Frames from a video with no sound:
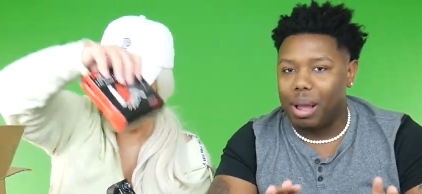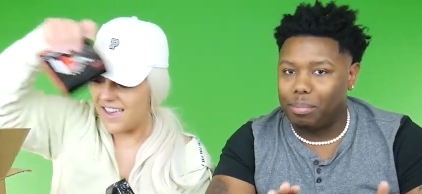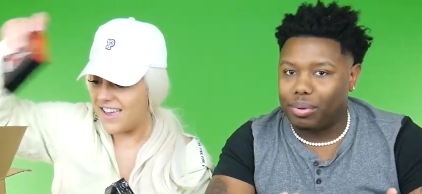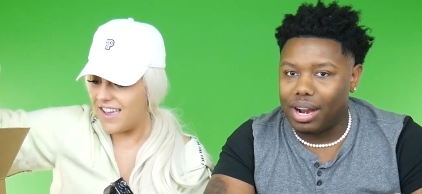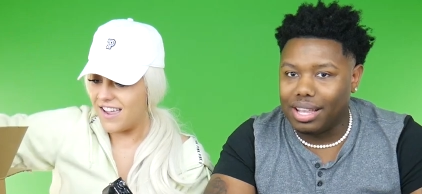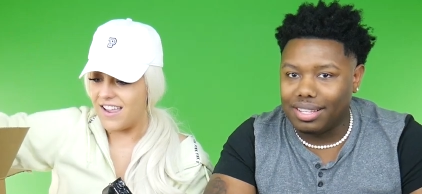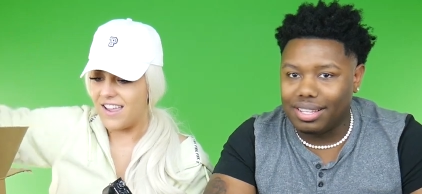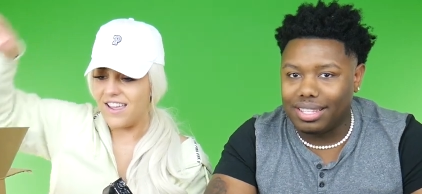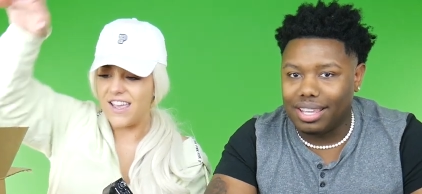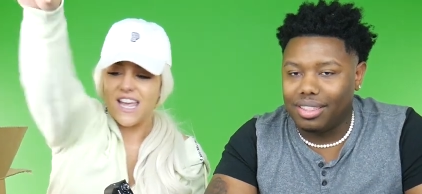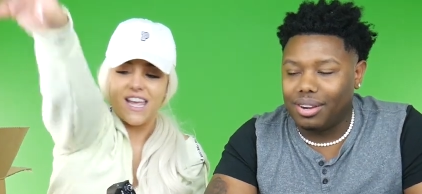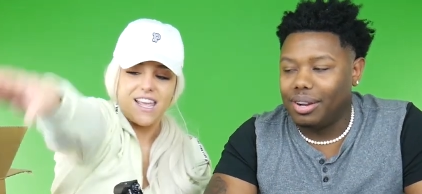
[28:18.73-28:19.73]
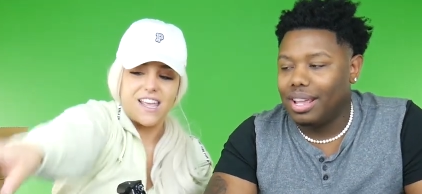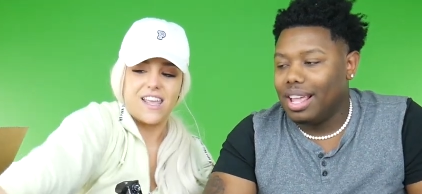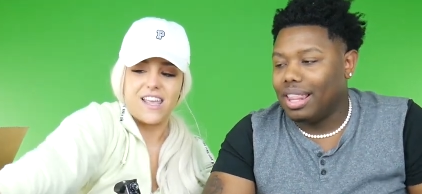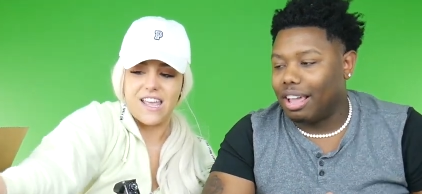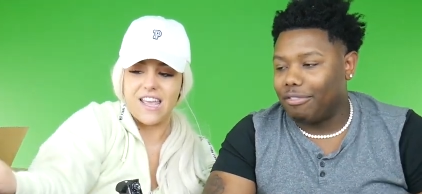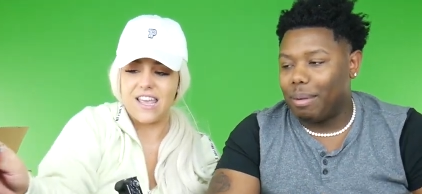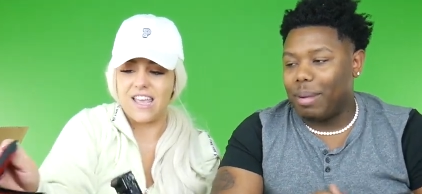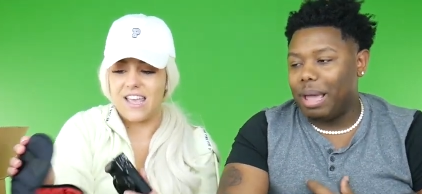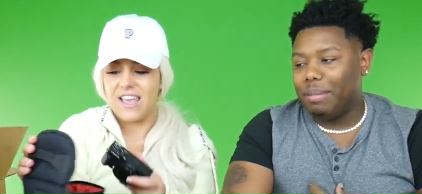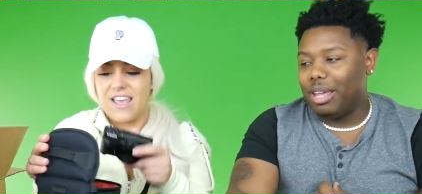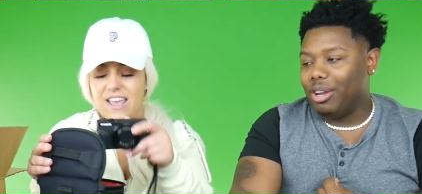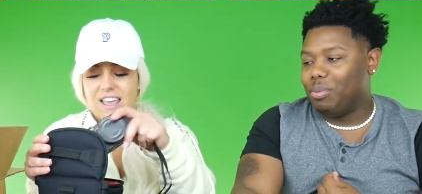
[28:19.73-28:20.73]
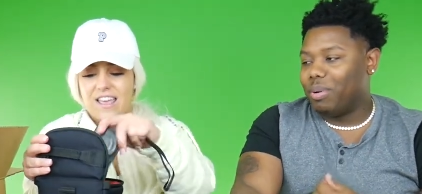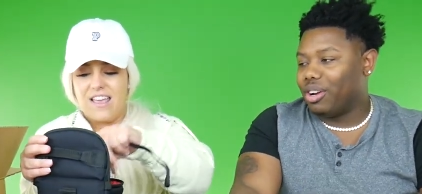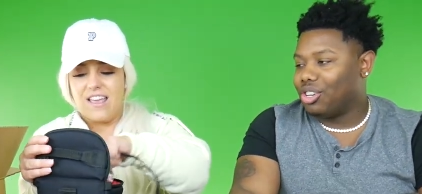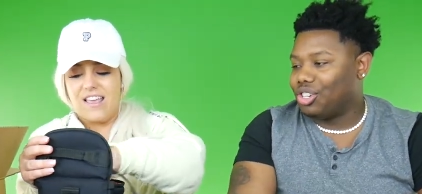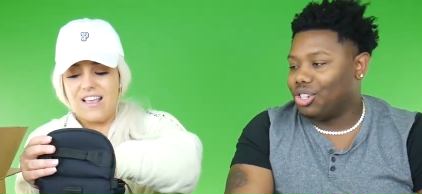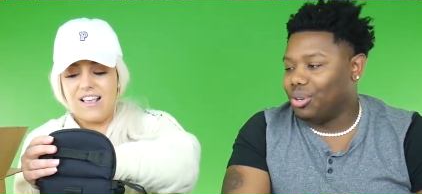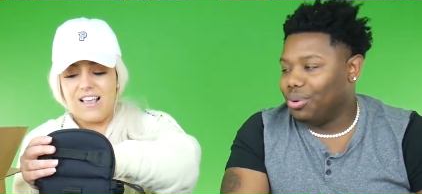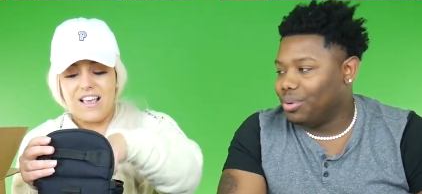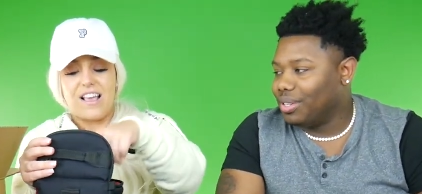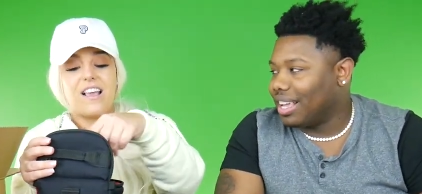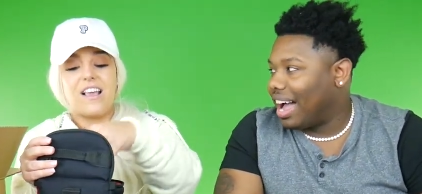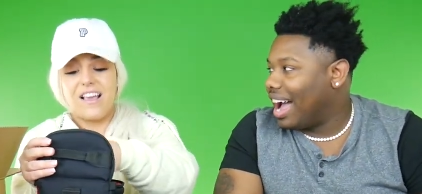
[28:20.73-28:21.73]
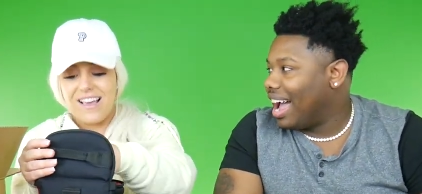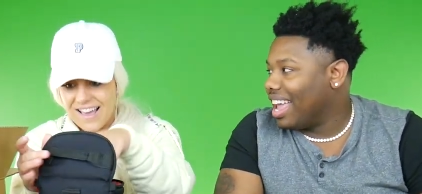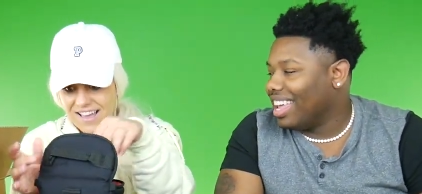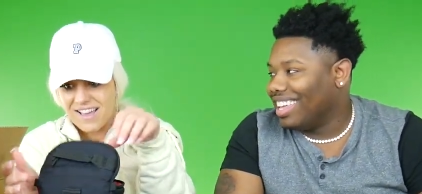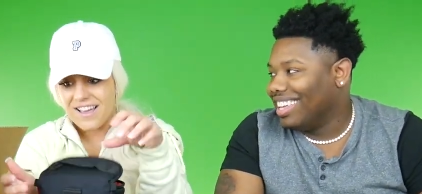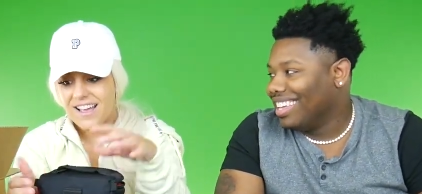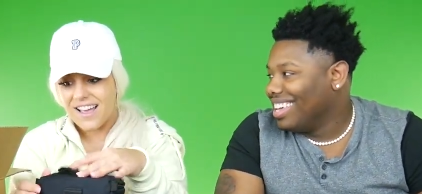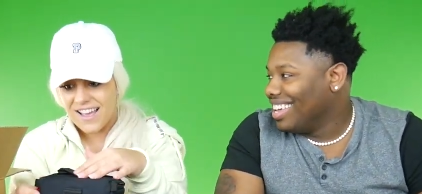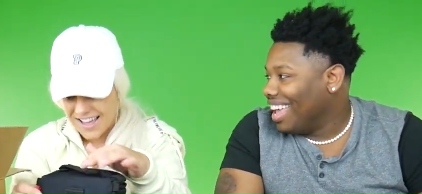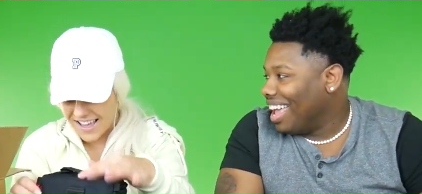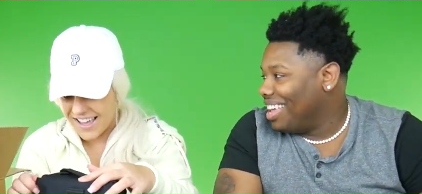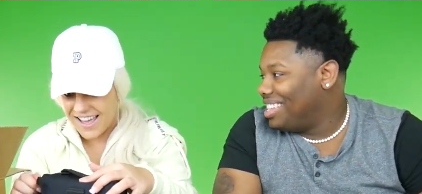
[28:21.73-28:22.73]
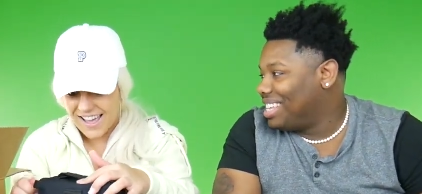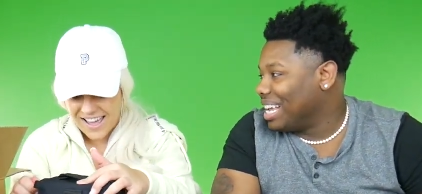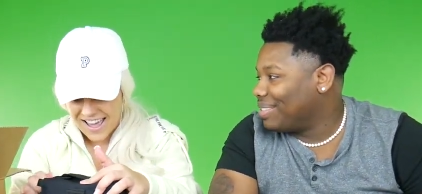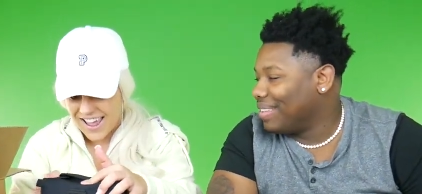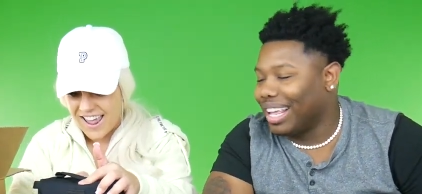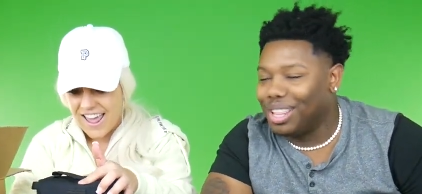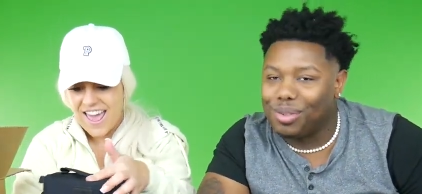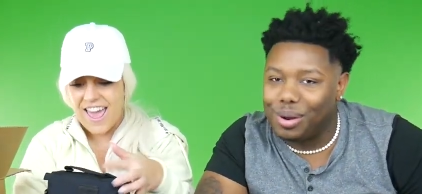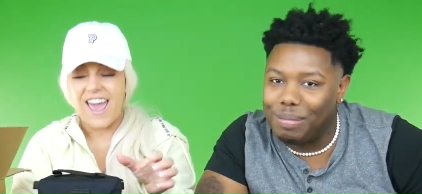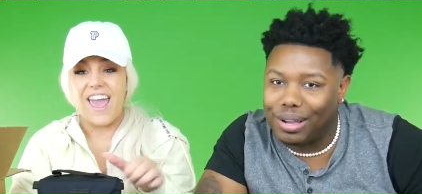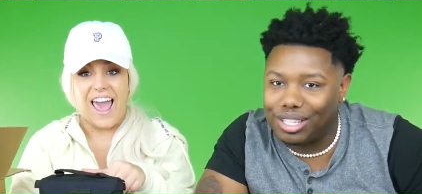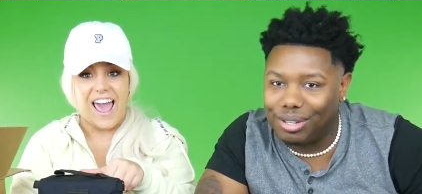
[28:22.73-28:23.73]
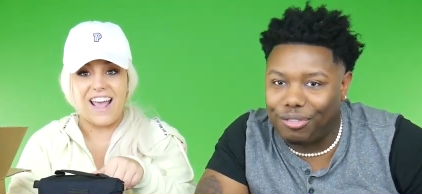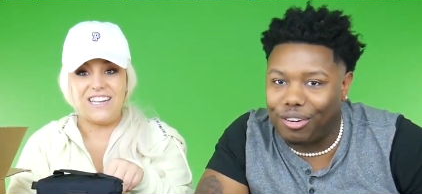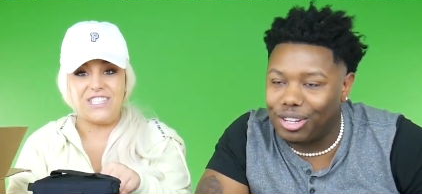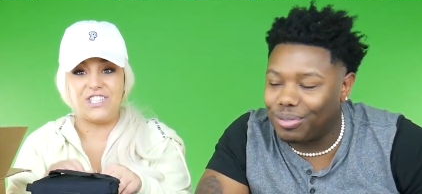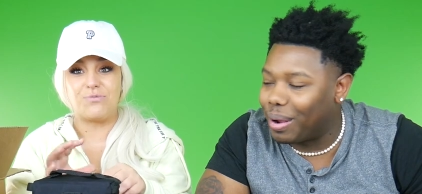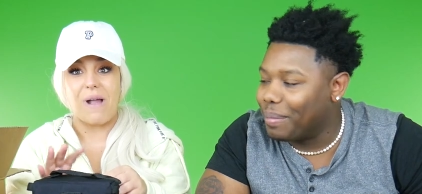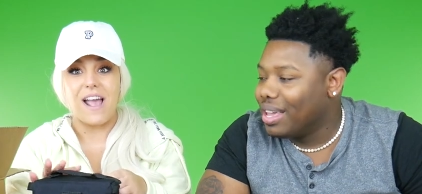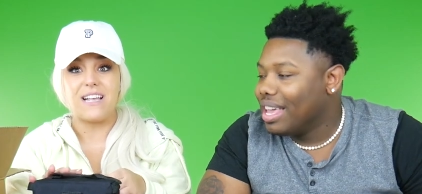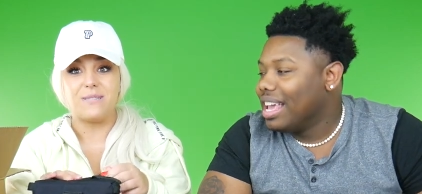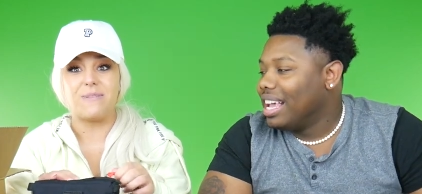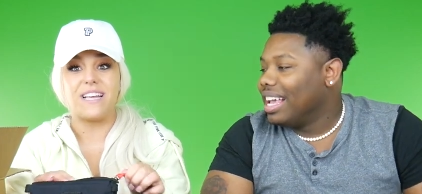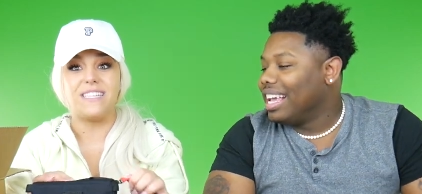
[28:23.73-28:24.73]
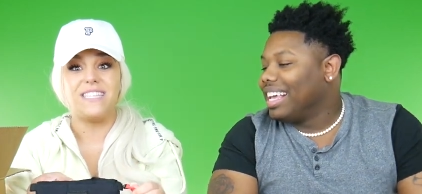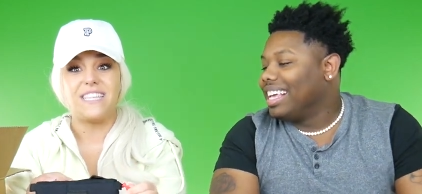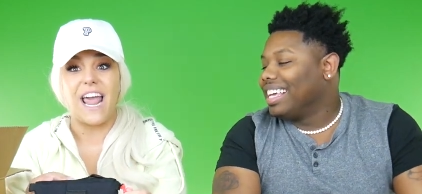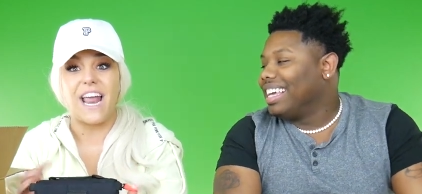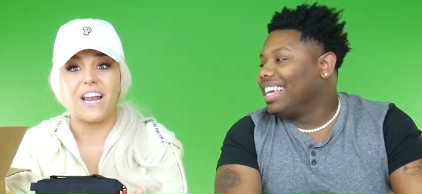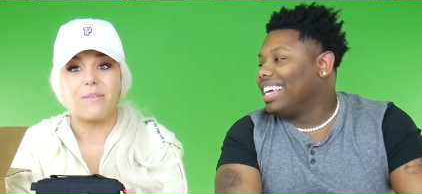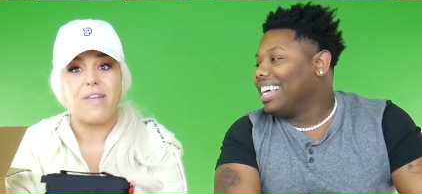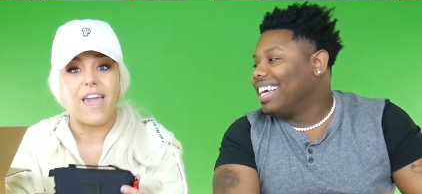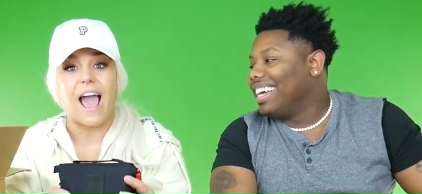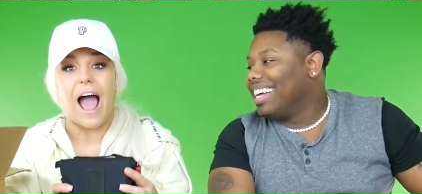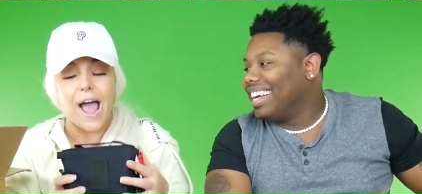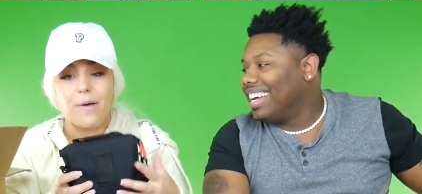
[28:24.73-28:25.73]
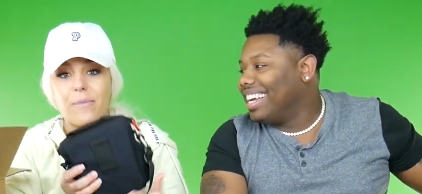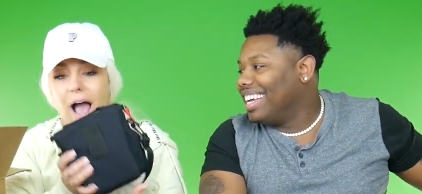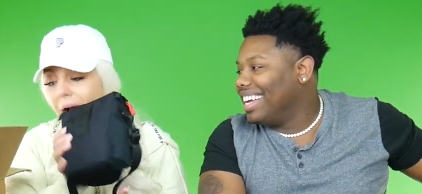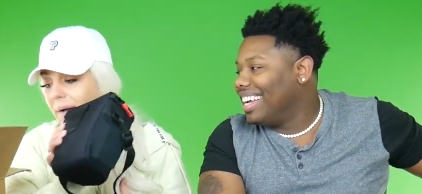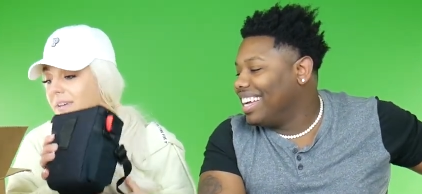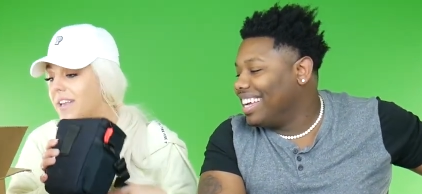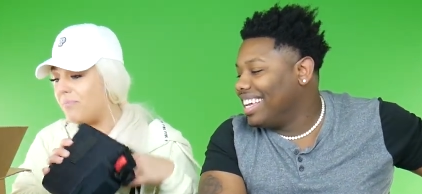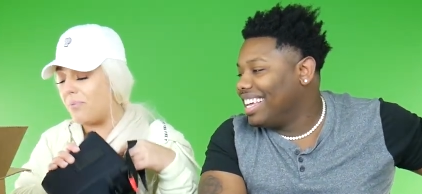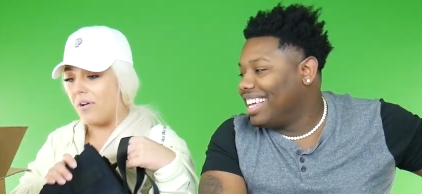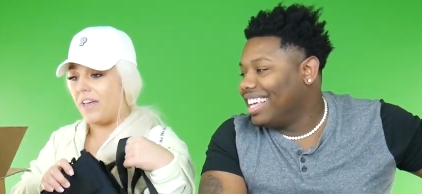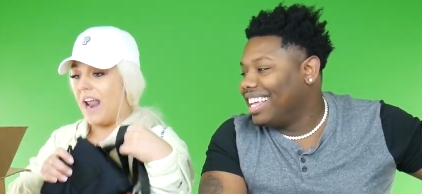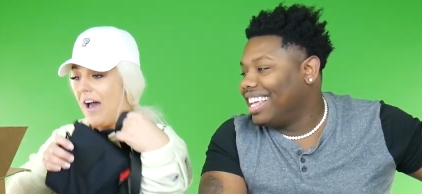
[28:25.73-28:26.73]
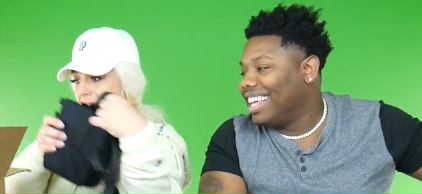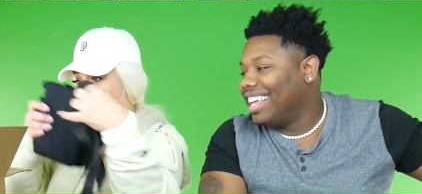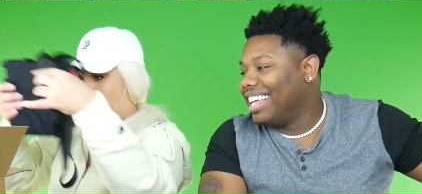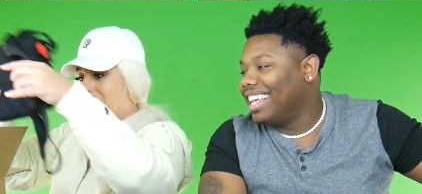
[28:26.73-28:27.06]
Speaker 1: my presence either. Like if I buy me a new pair of shoes, I it takes me like three months to it first. It drives
Speaker 2: me insane. I'm like, I'm I'm gonna pull it out for